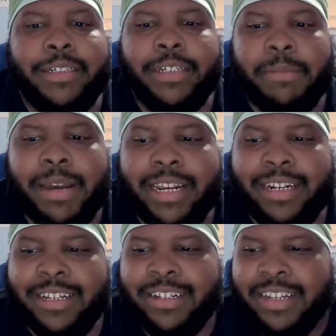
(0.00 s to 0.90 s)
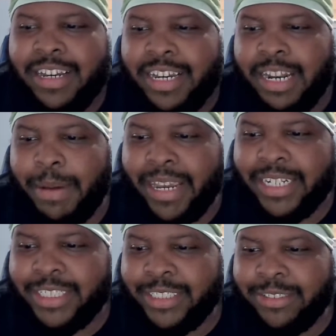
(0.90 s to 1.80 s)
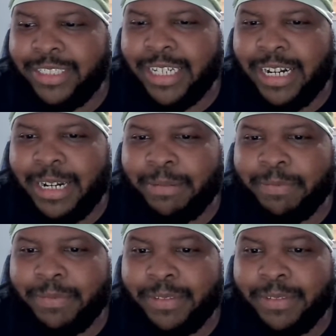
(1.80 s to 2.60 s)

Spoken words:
know. They might introduce if